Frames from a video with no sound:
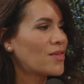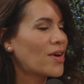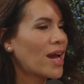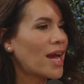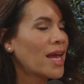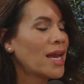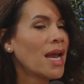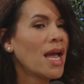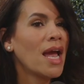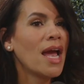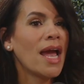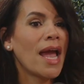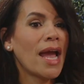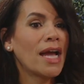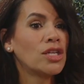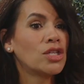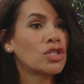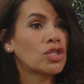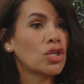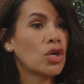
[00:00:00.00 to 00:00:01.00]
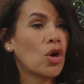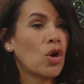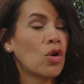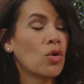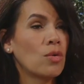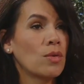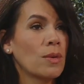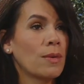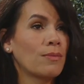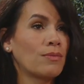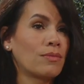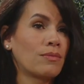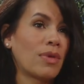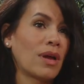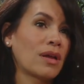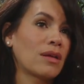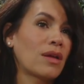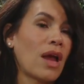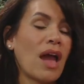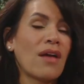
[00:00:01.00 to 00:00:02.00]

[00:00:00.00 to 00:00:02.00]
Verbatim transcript: Right. And so like,